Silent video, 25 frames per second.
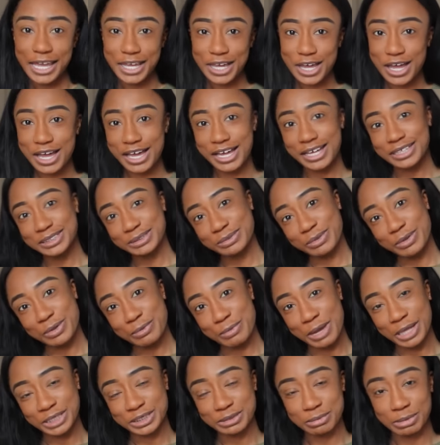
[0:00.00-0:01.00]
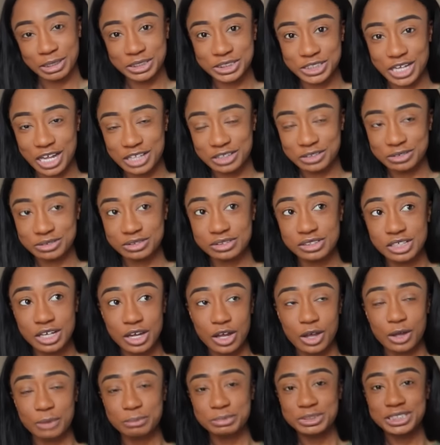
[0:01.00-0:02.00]
Hi guys, welcome back to my channel.
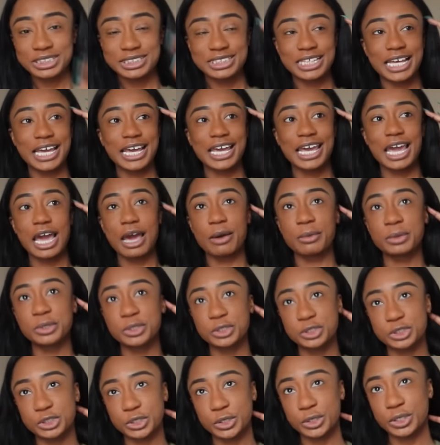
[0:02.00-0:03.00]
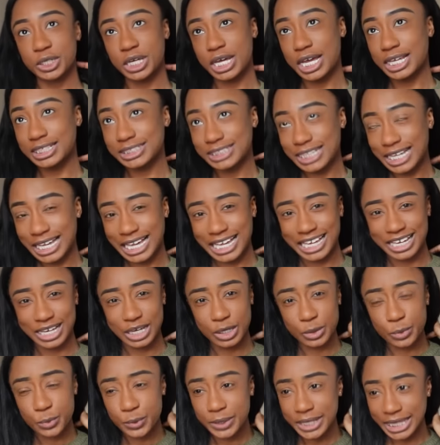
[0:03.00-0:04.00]
Today I want to show you guys like a
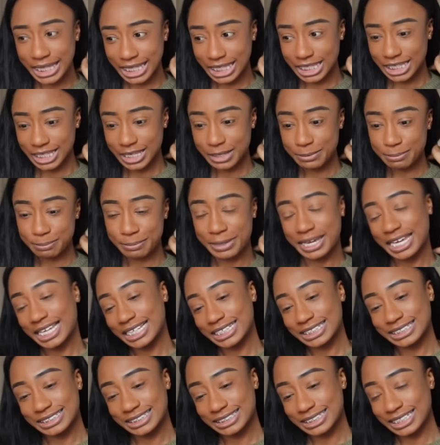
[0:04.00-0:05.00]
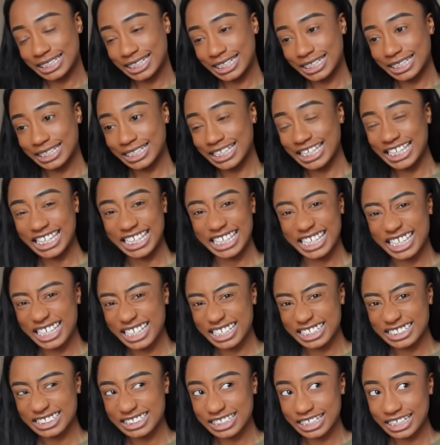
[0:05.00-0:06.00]
quick, basic,
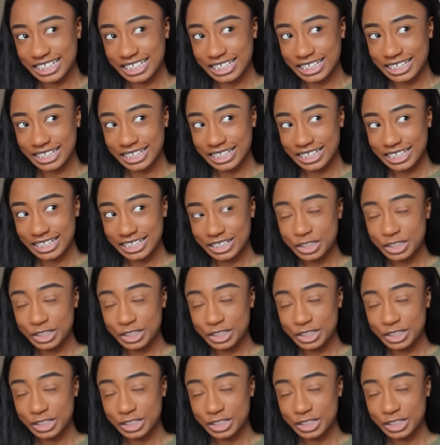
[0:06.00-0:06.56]
easy,